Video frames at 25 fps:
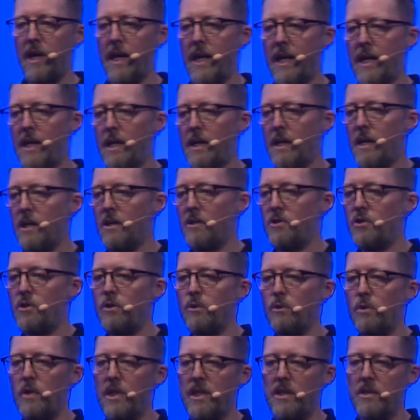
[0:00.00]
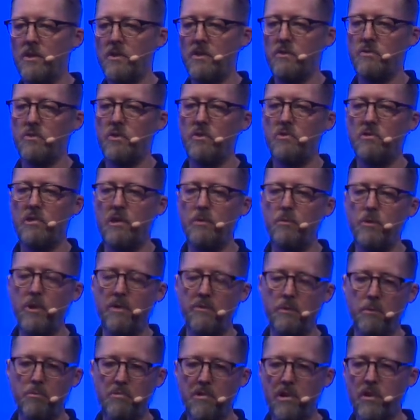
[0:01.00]
a, two leaders of the stream. We
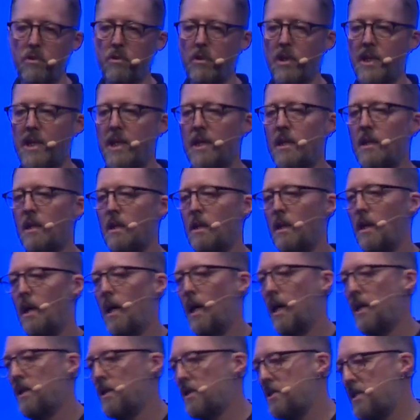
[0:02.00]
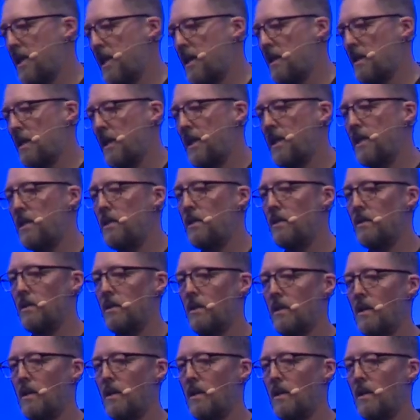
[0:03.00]
have a product lead and a tech lead.